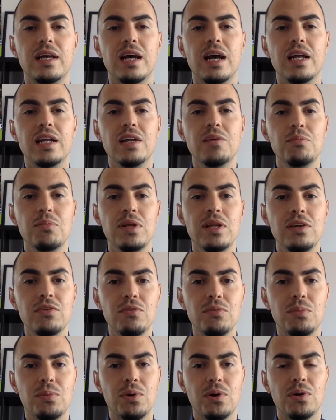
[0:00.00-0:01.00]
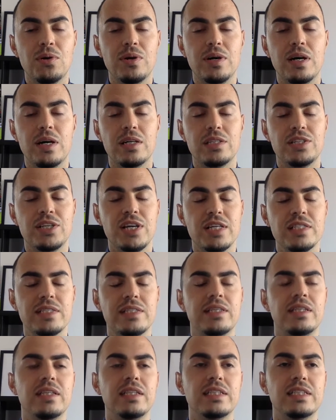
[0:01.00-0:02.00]
an unbelievable chance
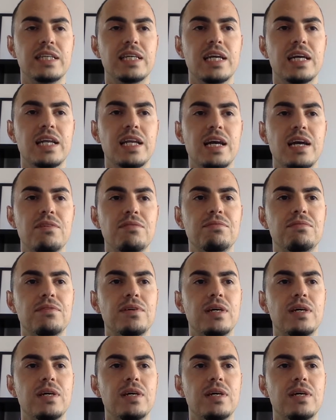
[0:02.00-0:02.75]
in the second half.